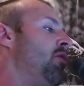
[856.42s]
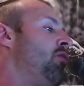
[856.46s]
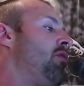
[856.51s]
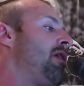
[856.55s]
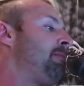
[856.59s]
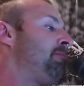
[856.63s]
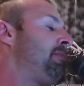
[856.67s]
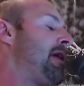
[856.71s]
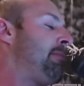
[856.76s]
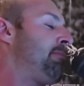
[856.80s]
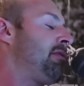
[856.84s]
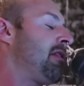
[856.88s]

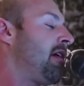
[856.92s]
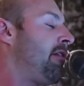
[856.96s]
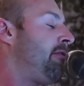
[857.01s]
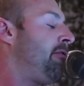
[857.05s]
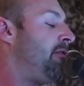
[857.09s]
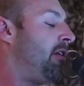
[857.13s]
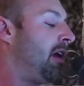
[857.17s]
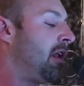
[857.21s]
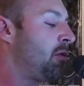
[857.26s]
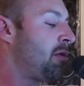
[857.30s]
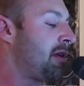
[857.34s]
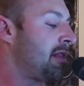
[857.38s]
When people are
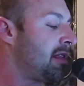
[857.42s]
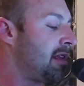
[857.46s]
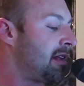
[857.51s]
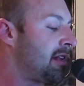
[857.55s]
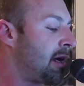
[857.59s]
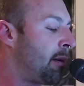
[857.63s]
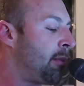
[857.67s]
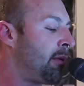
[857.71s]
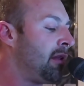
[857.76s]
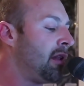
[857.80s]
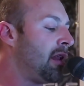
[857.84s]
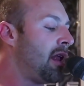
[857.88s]
following
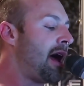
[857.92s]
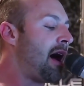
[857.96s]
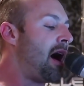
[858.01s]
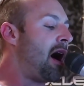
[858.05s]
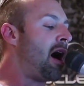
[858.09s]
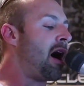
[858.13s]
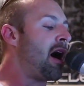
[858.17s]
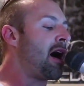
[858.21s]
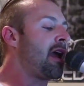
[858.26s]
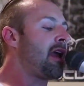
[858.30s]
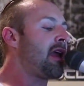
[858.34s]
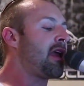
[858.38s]
the I
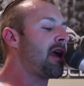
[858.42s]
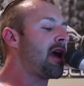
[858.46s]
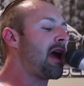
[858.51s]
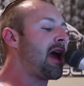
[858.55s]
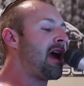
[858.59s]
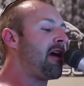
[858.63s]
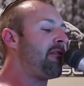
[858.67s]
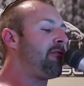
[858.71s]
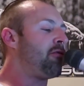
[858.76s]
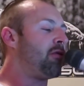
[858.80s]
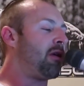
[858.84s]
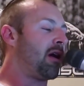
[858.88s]
I
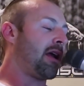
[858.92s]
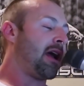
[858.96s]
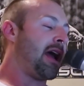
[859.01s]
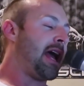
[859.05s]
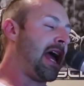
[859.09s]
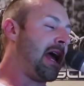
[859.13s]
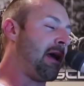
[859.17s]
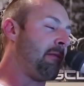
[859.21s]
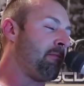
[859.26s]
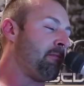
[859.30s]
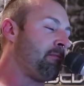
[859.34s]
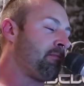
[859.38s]
F Y
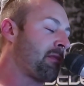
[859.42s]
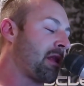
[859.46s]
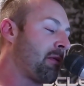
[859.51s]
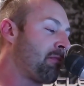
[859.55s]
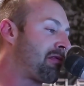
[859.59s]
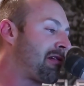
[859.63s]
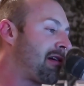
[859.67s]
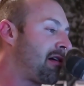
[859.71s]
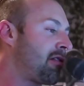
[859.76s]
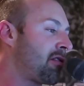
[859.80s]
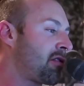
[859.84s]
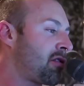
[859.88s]
M
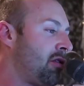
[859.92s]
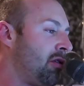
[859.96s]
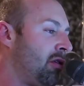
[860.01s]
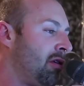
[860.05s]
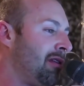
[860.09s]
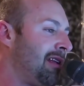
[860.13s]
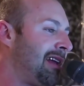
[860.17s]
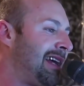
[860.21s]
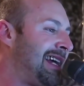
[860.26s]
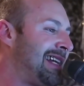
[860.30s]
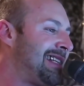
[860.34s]
protocol,